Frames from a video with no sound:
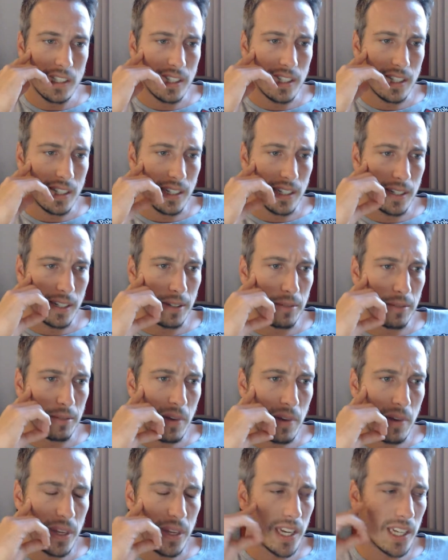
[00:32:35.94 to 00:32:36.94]
I
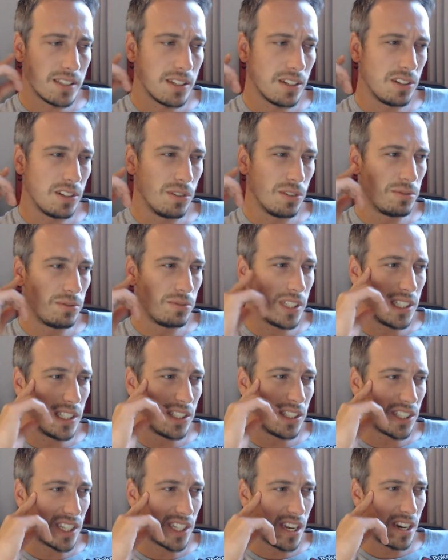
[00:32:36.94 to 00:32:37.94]
mean, you get the
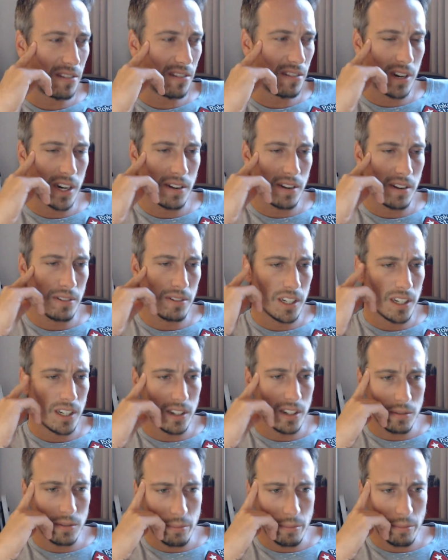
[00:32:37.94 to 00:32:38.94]
Doonfies and whatever, you
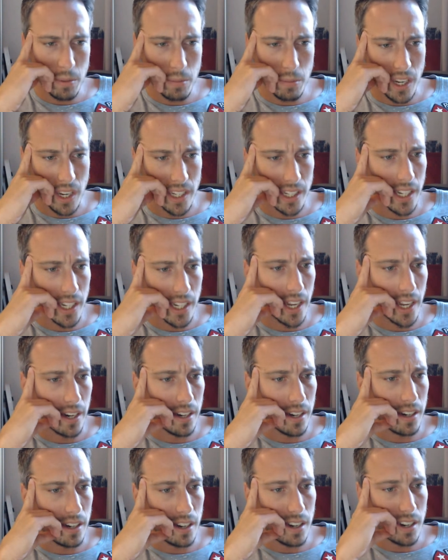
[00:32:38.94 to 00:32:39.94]
know, people like
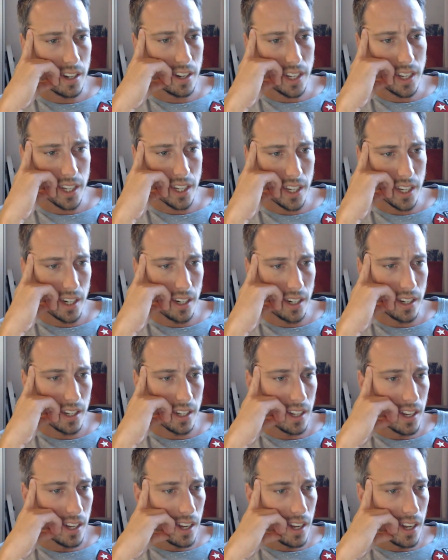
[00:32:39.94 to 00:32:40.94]
that. And
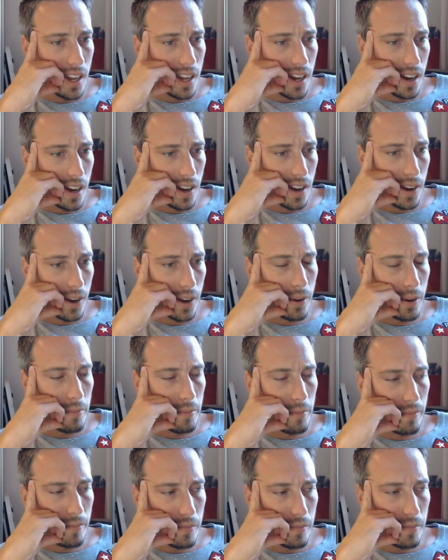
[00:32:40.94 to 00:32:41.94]

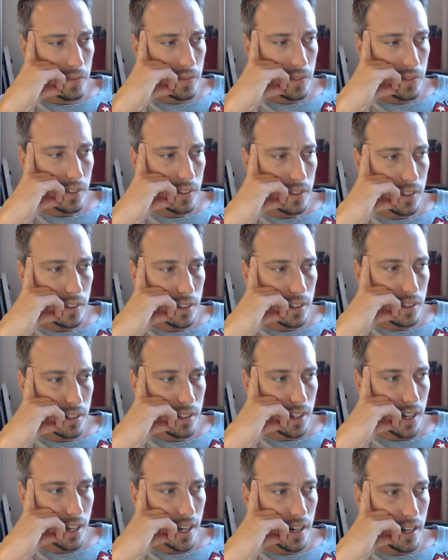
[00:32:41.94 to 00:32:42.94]

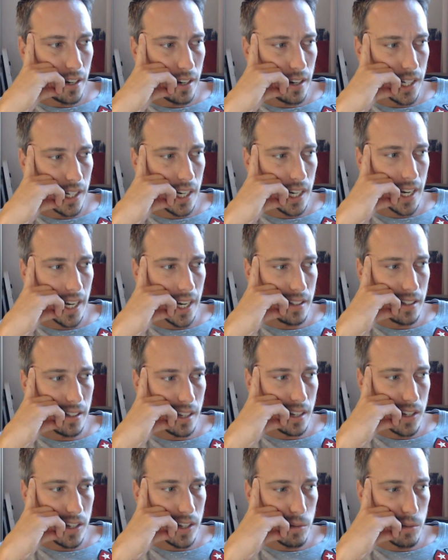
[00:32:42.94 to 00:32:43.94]
at night,
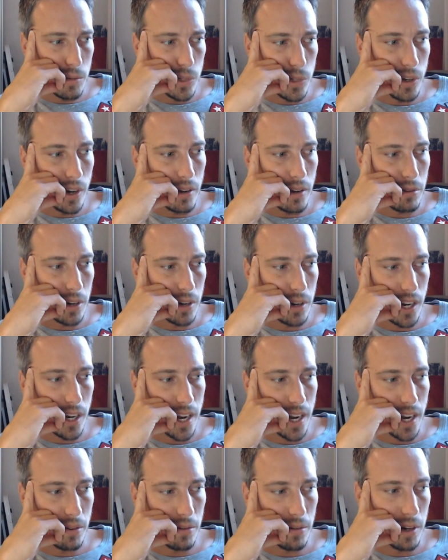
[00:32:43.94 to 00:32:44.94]
I seem to have a lot
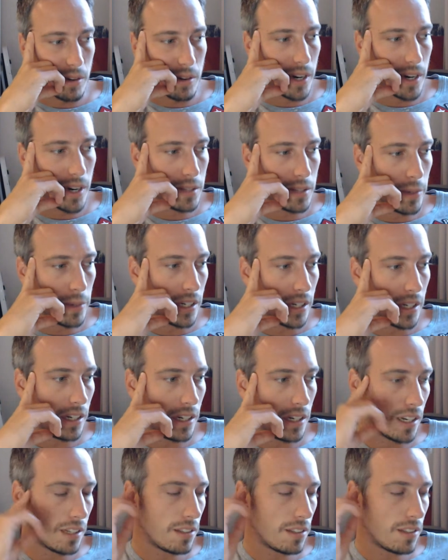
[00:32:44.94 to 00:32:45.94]
higher win rate, but
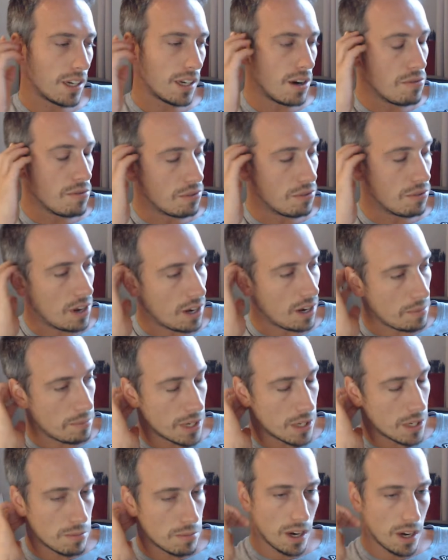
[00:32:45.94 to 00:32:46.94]
I think overall it
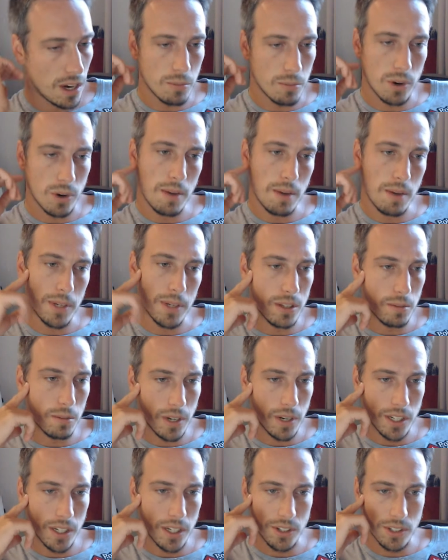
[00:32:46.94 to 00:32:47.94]
makes me a lot more happy to
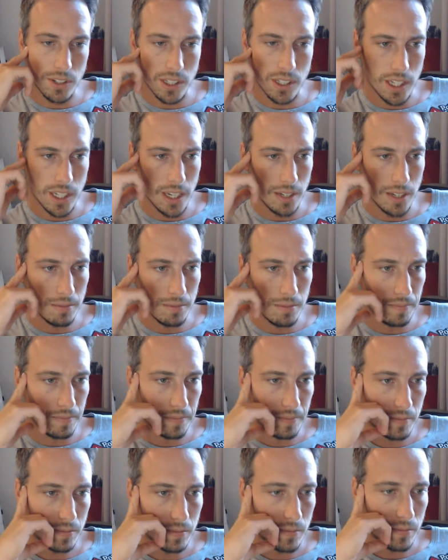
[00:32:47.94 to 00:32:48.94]
play during the day.
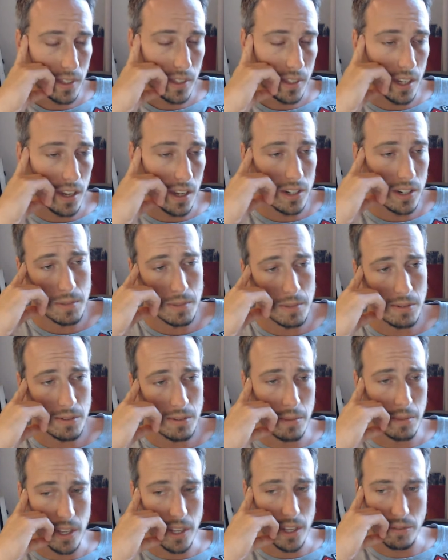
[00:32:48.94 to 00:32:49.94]
And sometimes
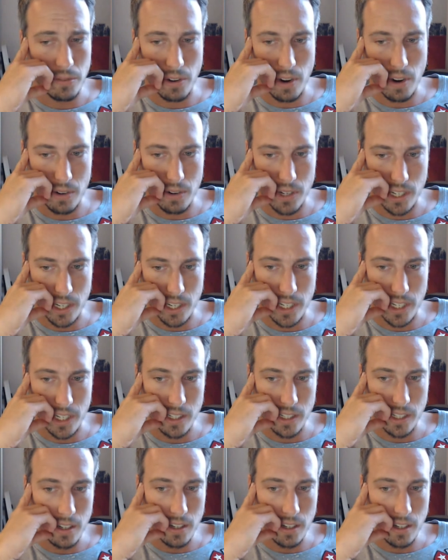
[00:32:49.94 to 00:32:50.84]
I play a few hours at night.